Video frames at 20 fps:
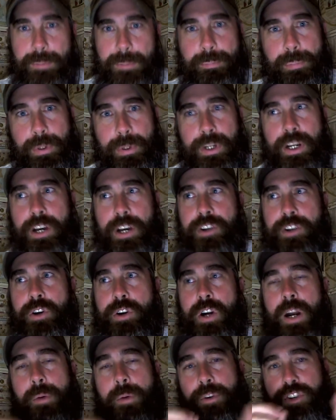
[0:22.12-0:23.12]
put under
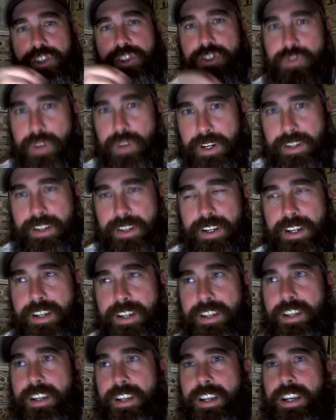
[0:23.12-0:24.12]
a restricted.
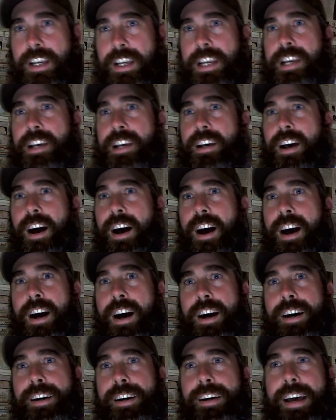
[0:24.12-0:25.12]

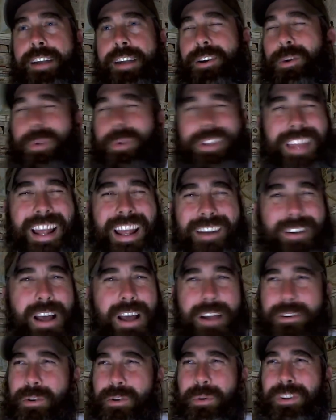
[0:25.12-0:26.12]
I don't know
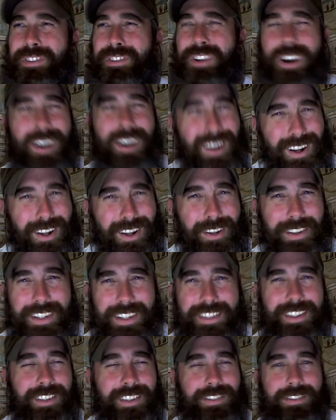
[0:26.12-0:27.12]
what it's called.
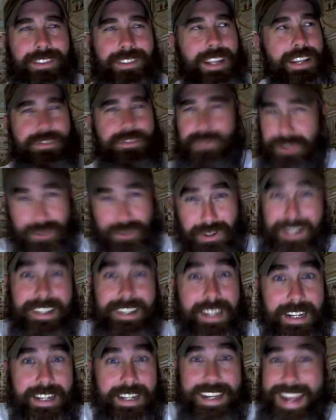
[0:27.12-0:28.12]
It's
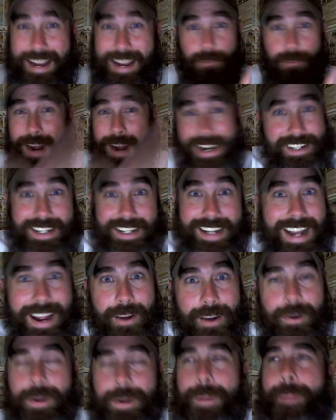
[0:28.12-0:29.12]
restricted. They can't watch it
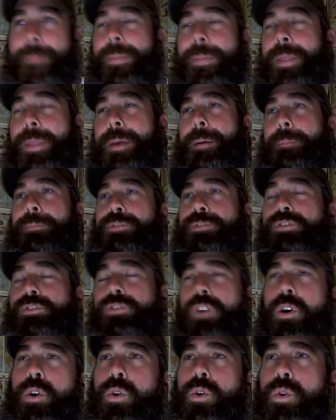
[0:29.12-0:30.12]
now.
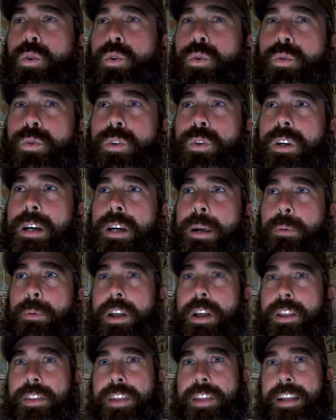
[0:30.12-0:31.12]
So
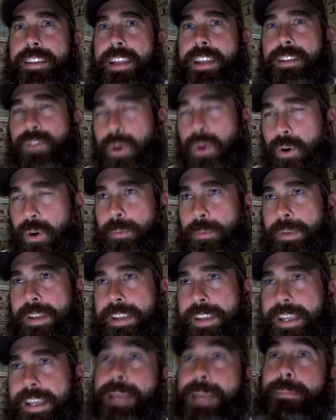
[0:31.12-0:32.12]
what they told me,
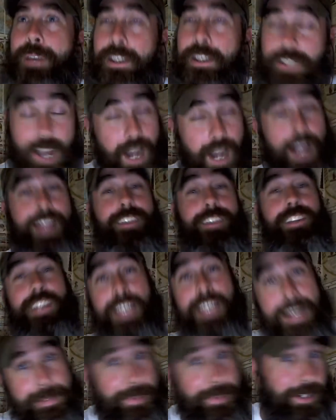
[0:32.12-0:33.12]

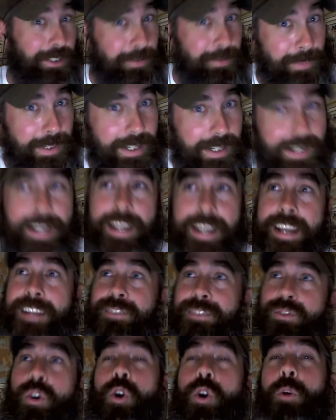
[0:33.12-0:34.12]
kindly emailed me and
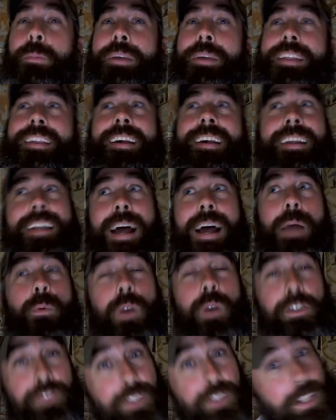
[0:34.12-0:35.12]
told me that I
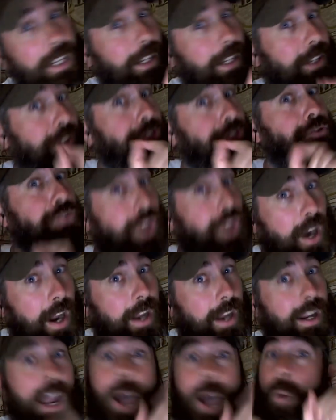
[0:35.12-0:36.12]
wasn't getting a
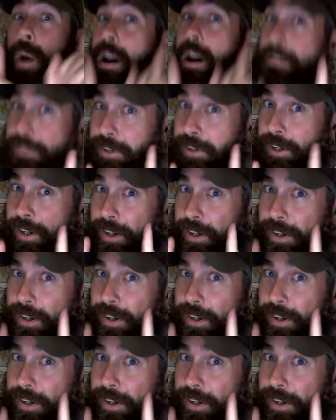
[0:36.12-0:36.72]
strike. However,